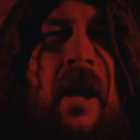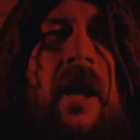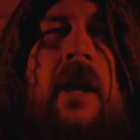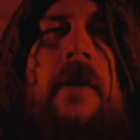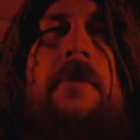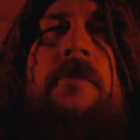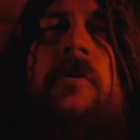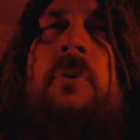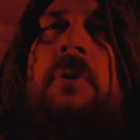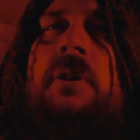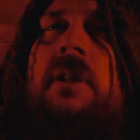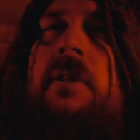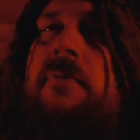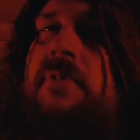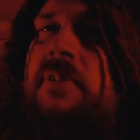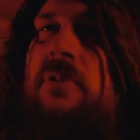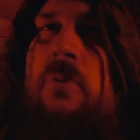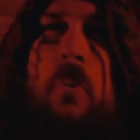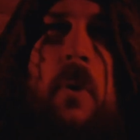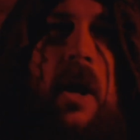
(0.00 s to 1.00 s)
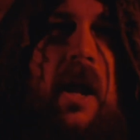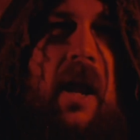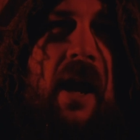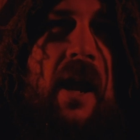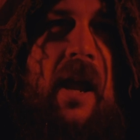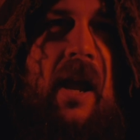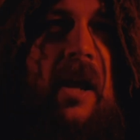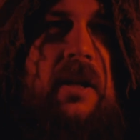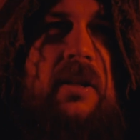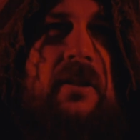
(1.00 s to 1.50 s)
If only there was a
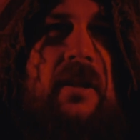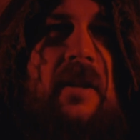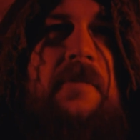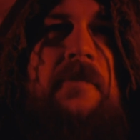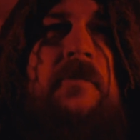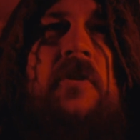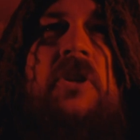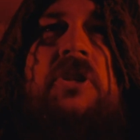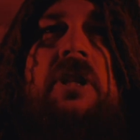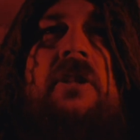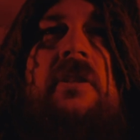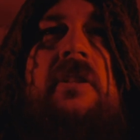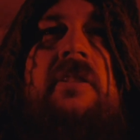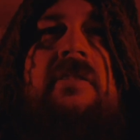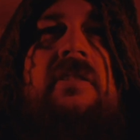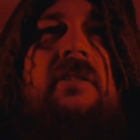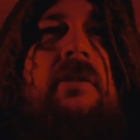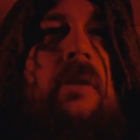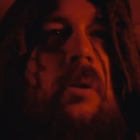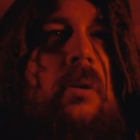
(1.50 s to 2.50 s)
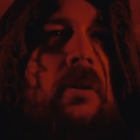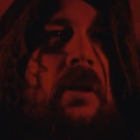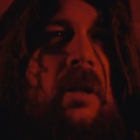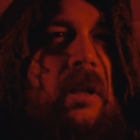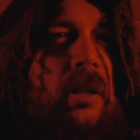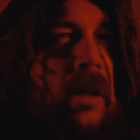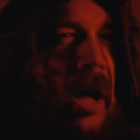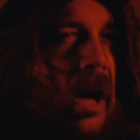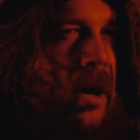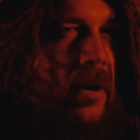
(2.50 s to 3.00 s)
way I could efficiently store a
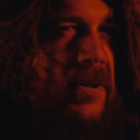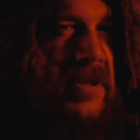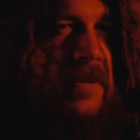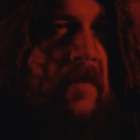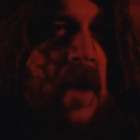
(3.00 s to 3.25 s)
large